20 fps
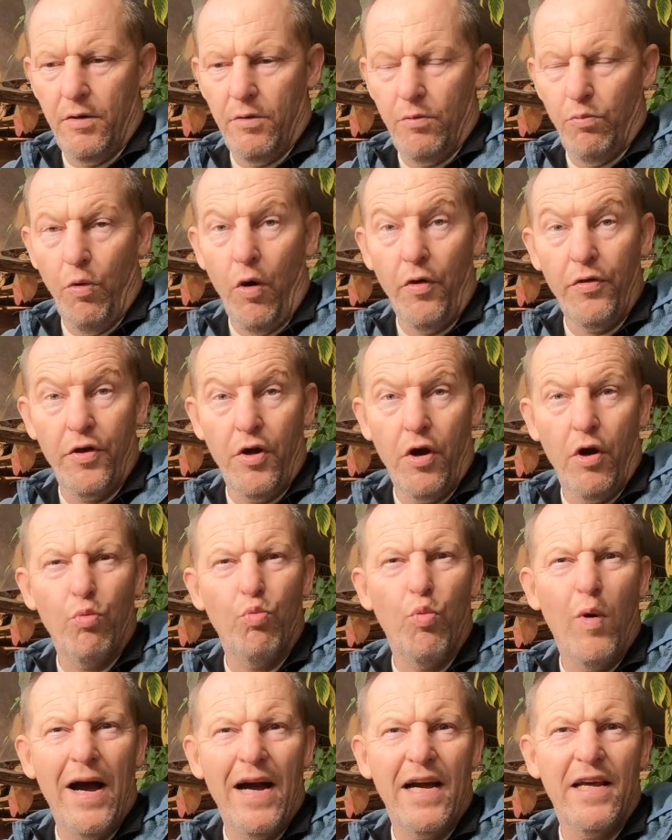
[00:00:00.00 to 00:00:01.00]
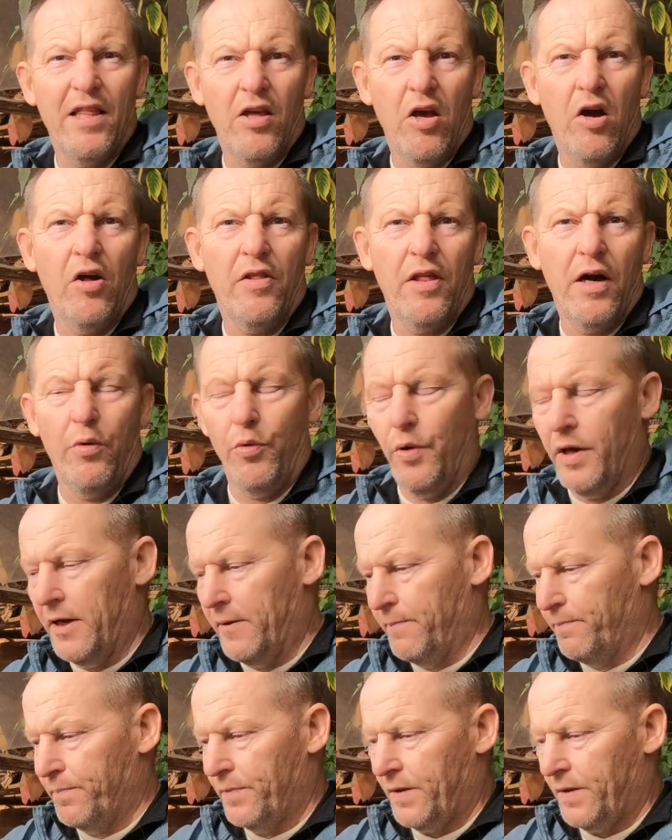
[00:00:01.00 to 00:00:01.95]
what they are and why they are that way.